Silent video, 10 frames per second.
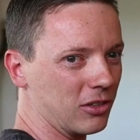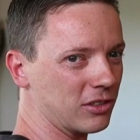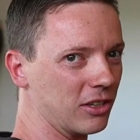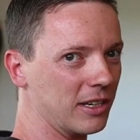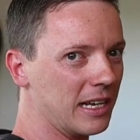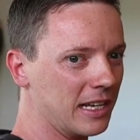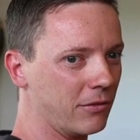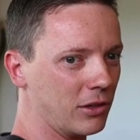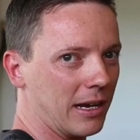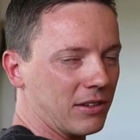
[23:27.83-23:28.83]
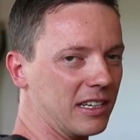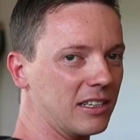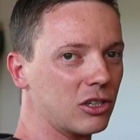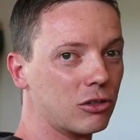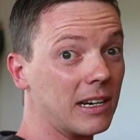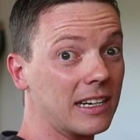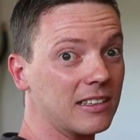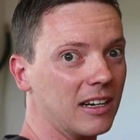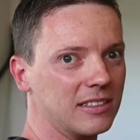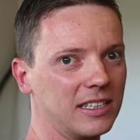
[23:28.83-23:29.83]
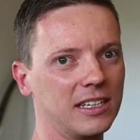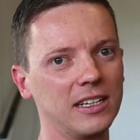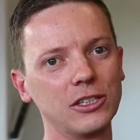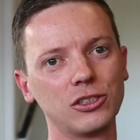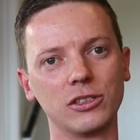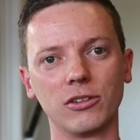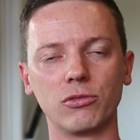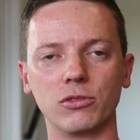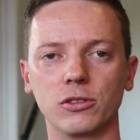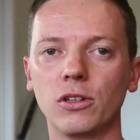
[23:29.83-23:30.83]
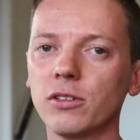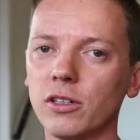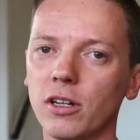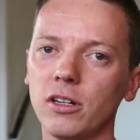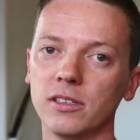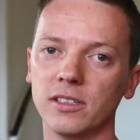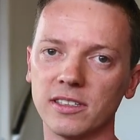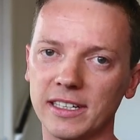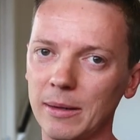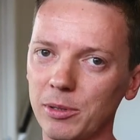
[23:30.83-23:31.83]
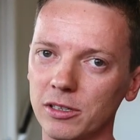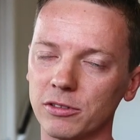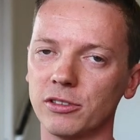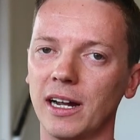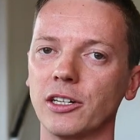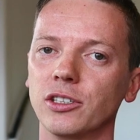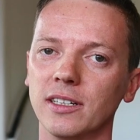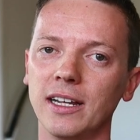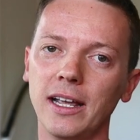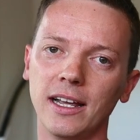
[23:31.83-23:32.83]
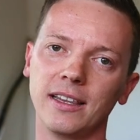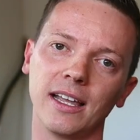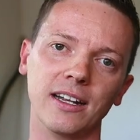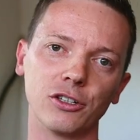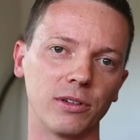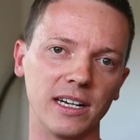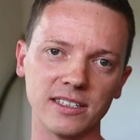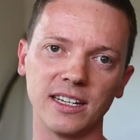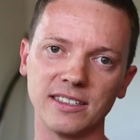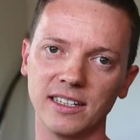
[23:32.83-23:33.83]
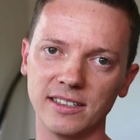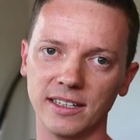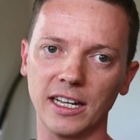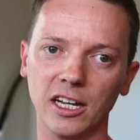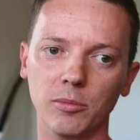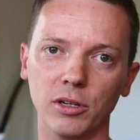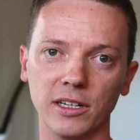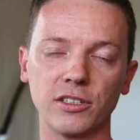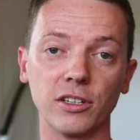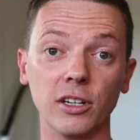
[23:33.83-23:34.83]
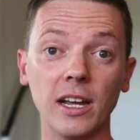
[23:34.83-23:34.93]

So if you have incorrect articulation through the shoulder girdle and the scapular retraction, then it translates into the elbow. And so